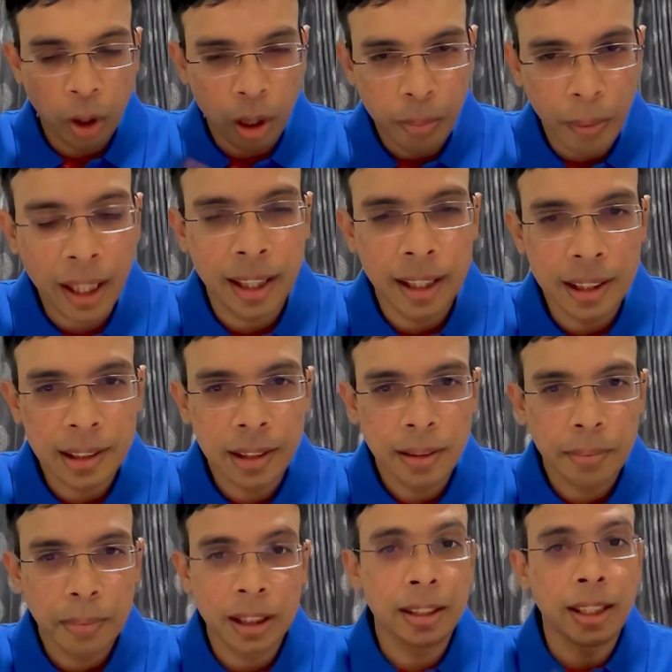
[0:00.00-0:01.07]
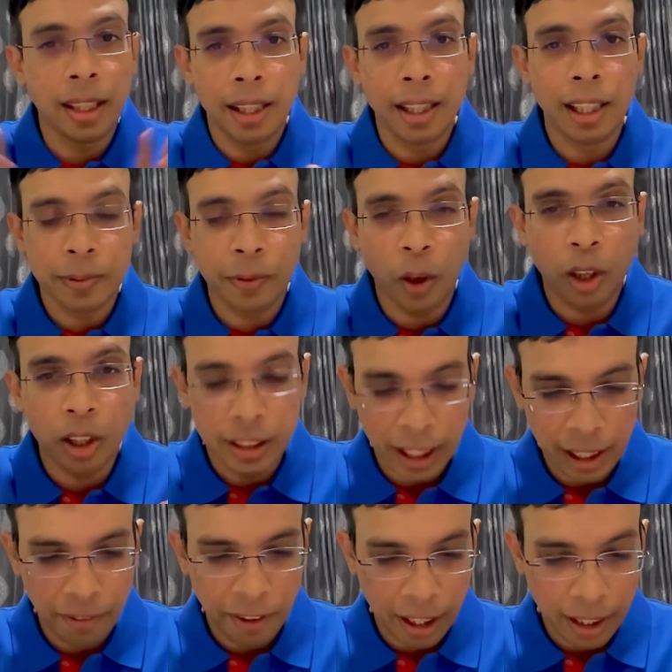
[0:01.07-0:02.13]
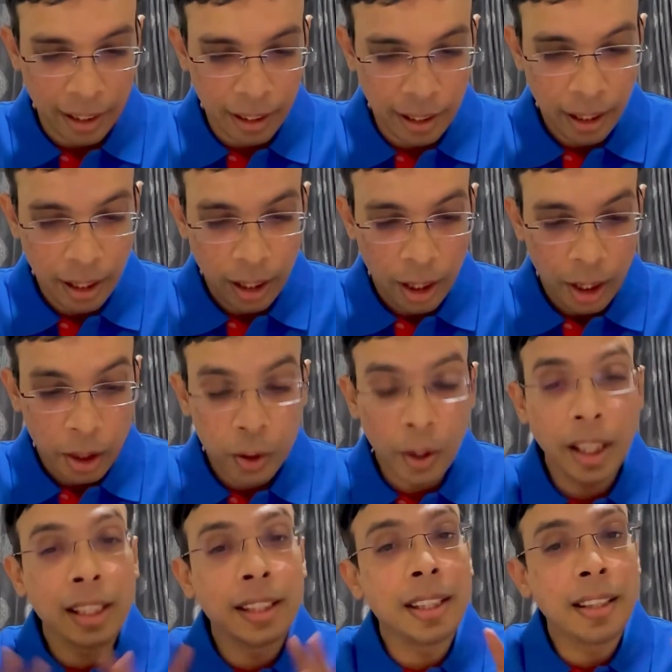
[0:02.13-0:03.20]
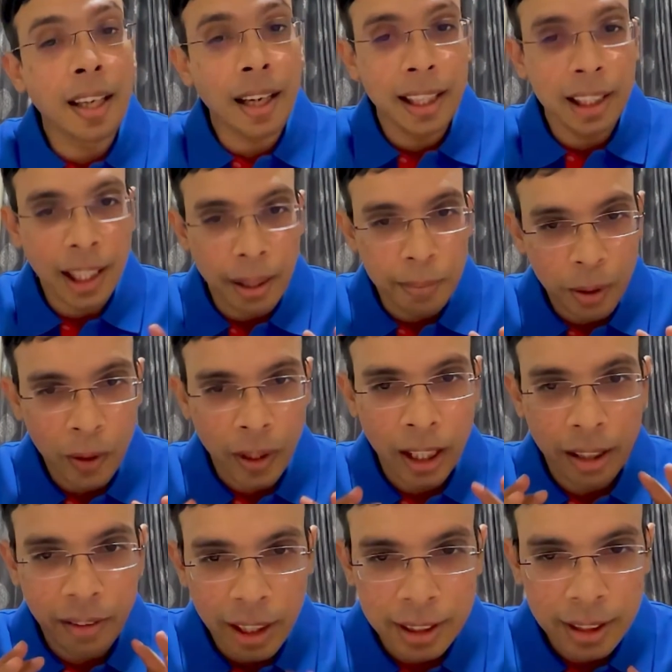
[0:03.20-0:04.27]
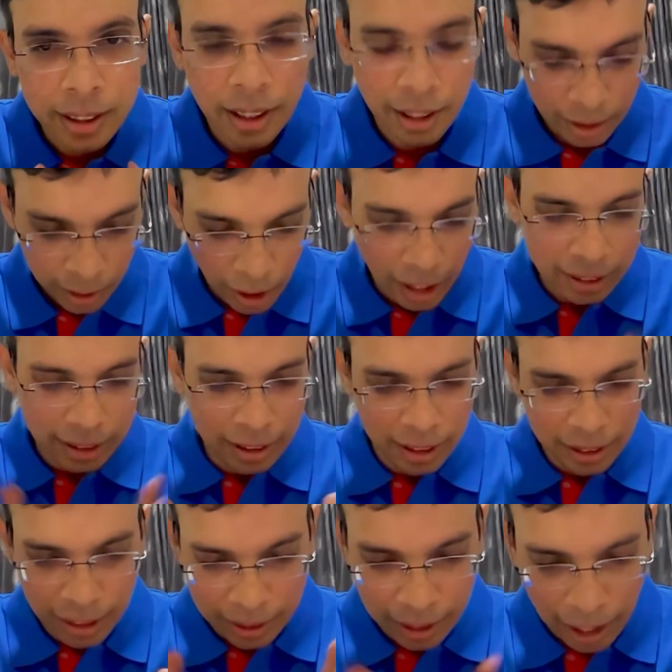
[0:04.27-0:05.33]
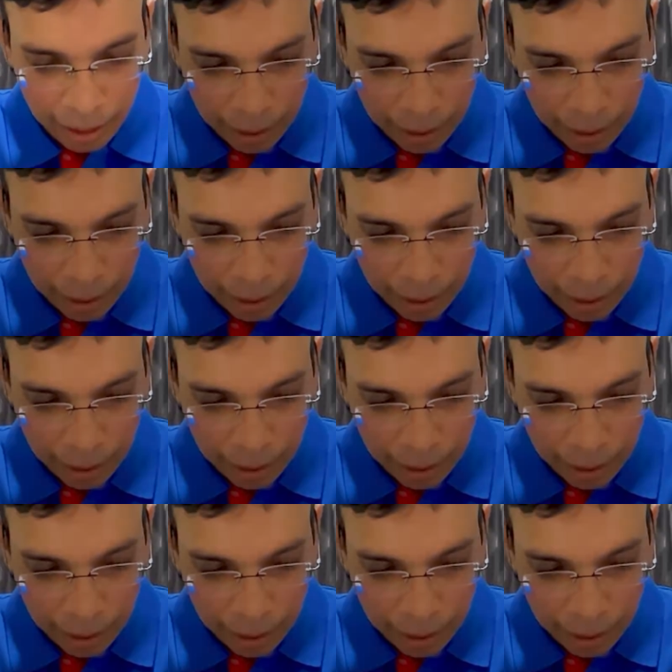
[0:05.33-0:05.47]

markets, but still it has fallen significantly. So is it the right time to invest? So let's discuss that.